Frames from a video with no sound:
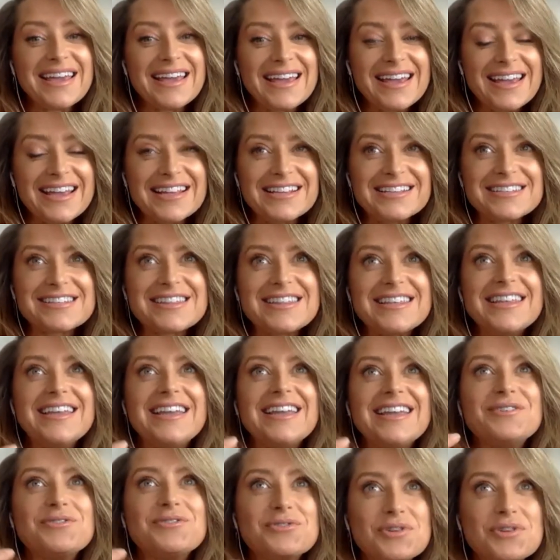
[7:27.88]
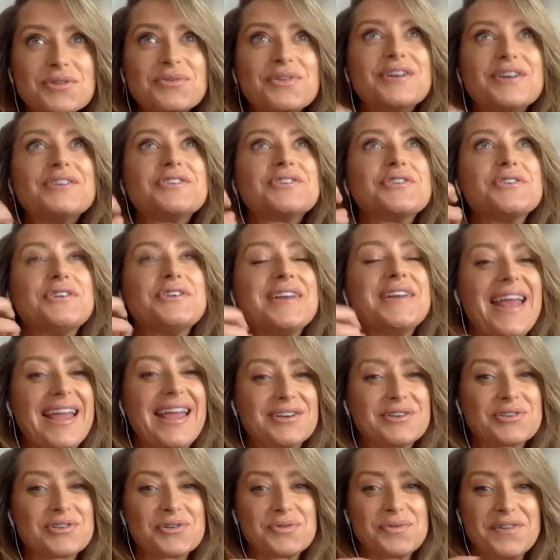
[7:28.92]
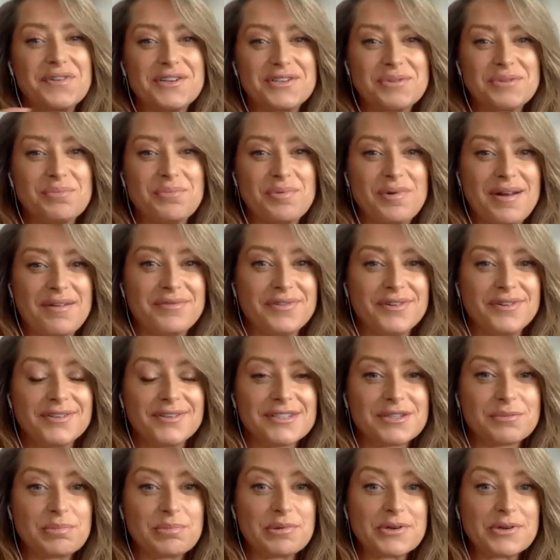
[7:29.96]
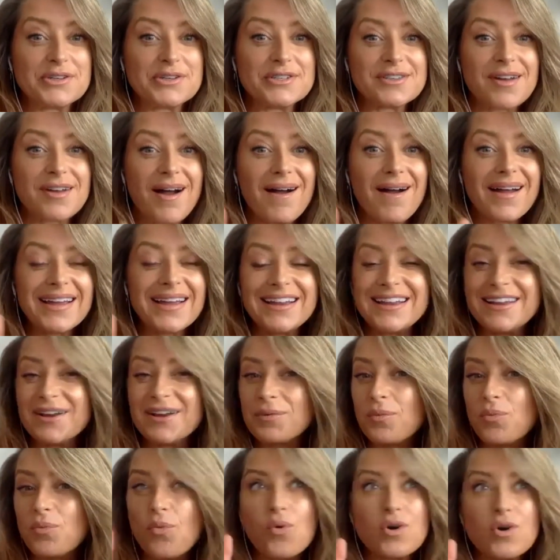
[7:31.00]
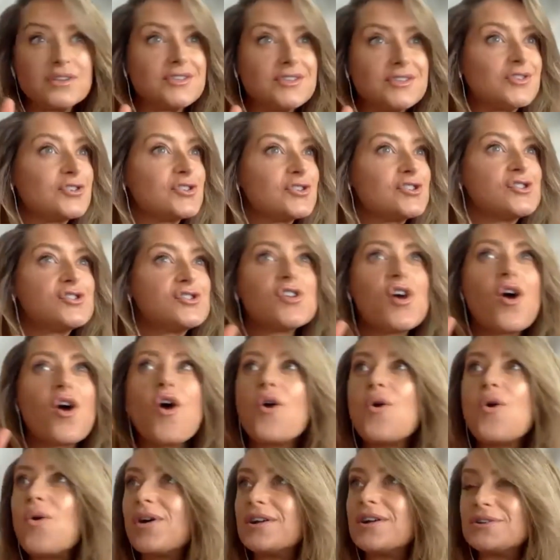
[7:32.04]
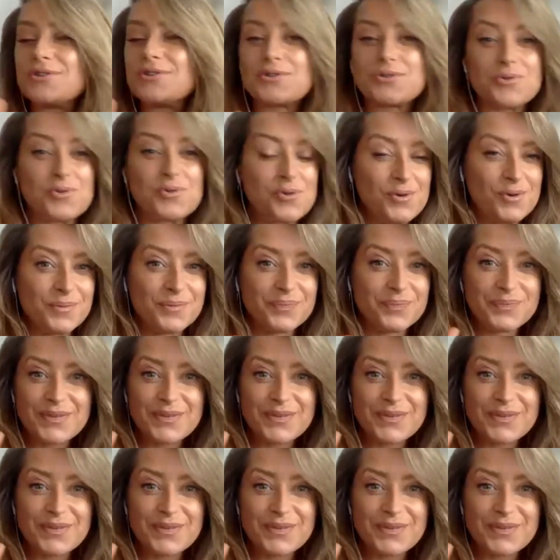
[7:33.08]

is the introversion and extroversion preference because I was so unsure